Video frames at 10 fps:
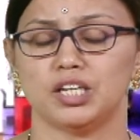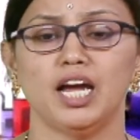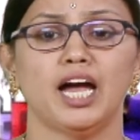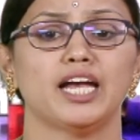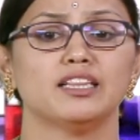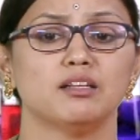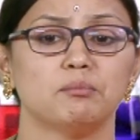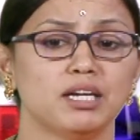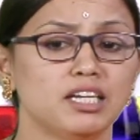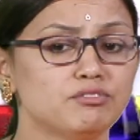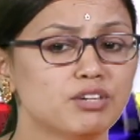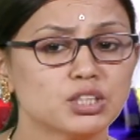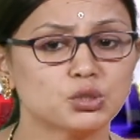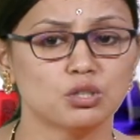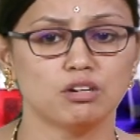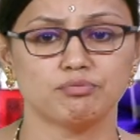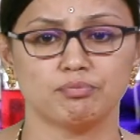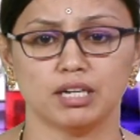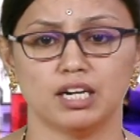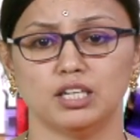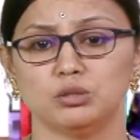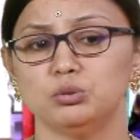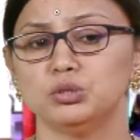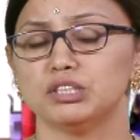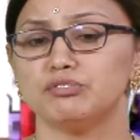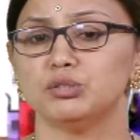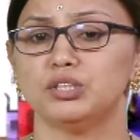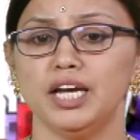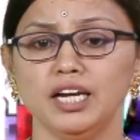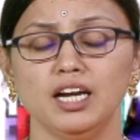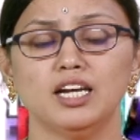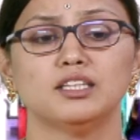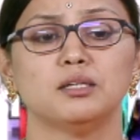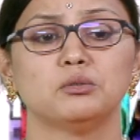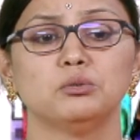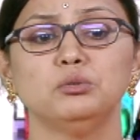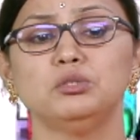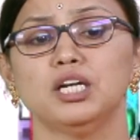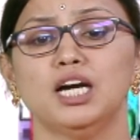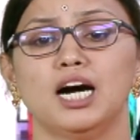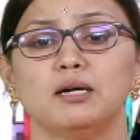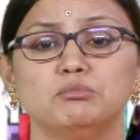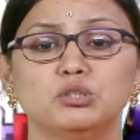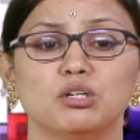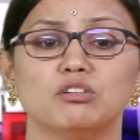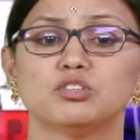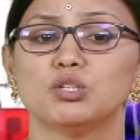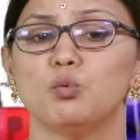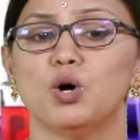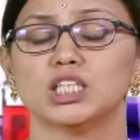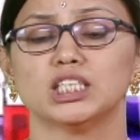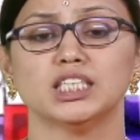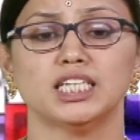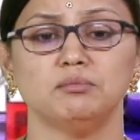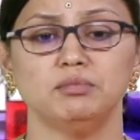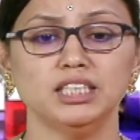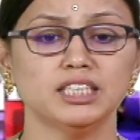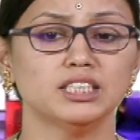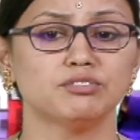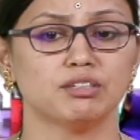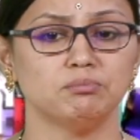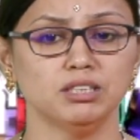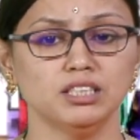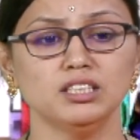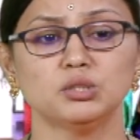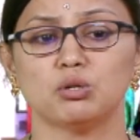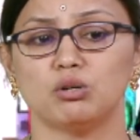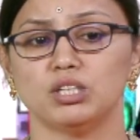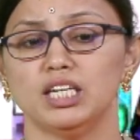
And the main function of roots, if you take, the root absorbs the water and minerals from the soil.